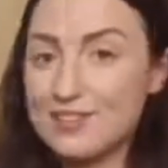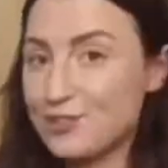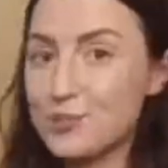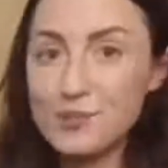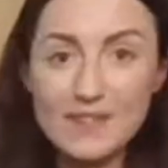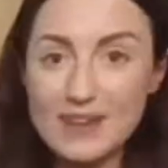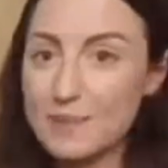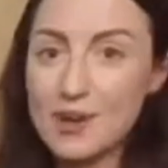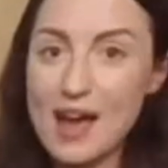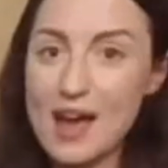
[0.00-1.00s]
And don't worry
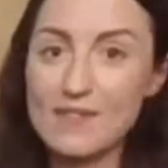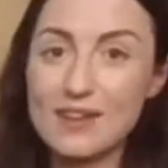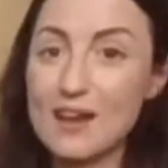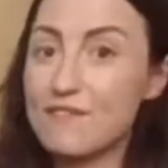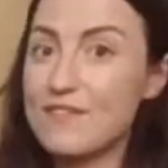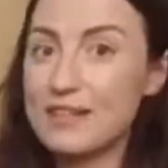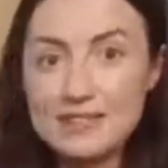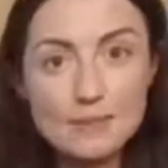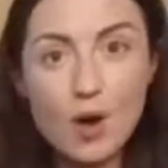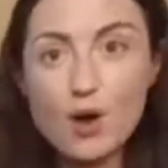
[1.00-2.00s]
about having a
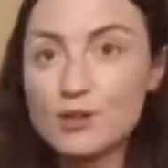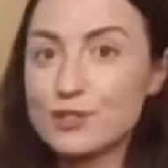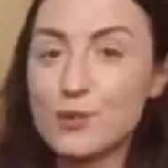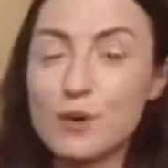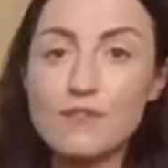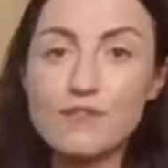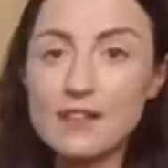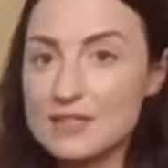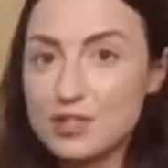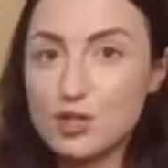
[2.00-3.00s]
fancy box or a
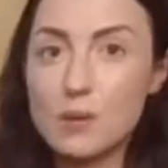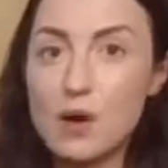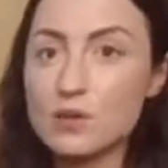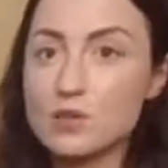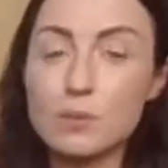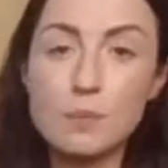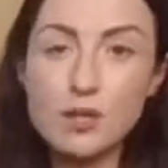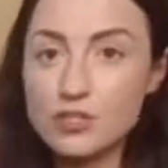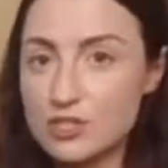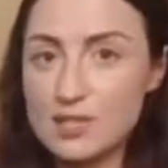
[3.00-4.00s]
fancy shoebox or
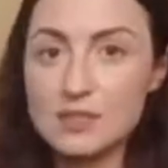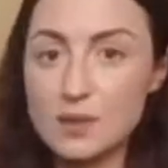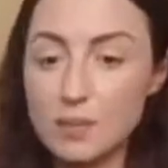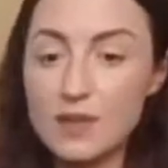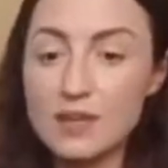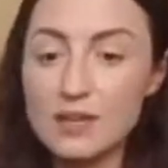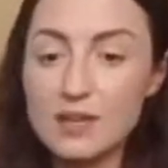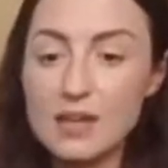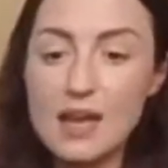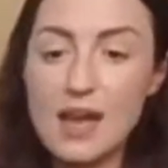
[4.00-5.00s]
purchasing something.
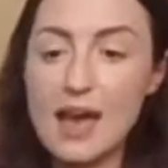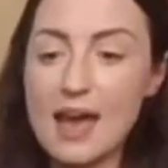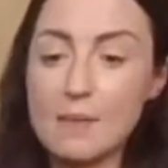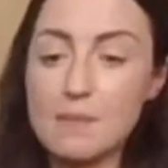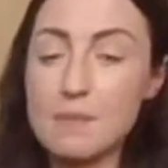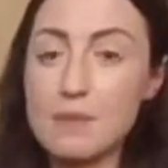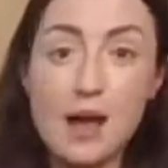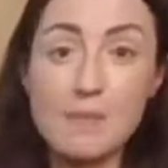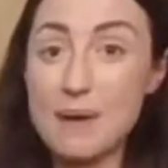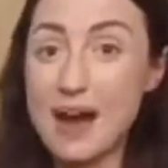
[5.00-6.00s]

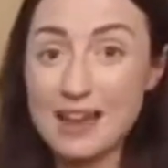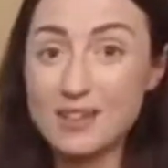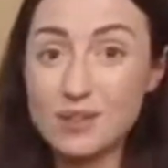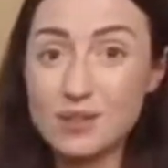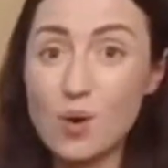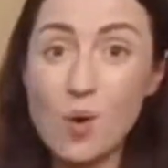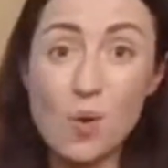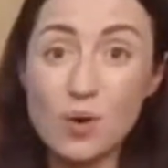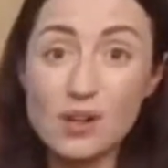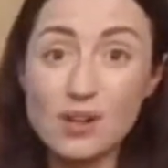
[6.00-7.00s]
A bag
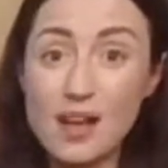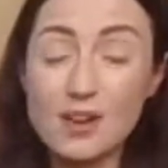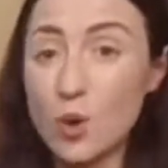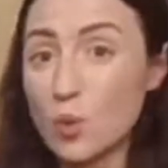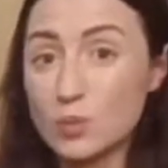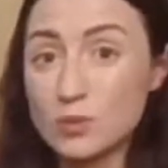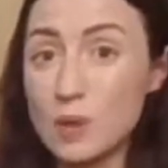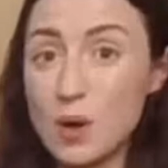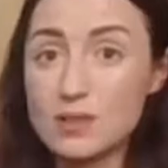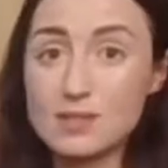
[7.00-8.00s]
or an
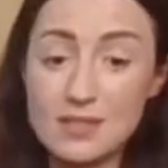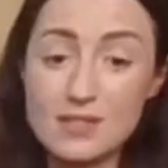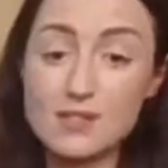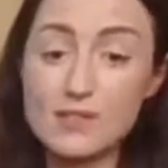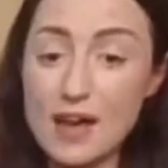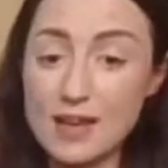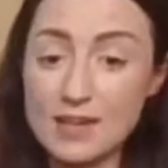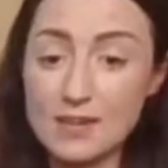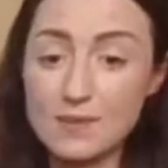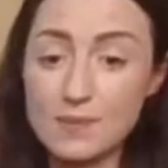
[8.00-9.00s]
old box is
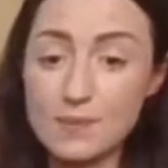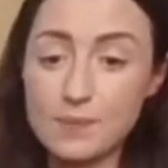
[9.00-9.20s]
fine.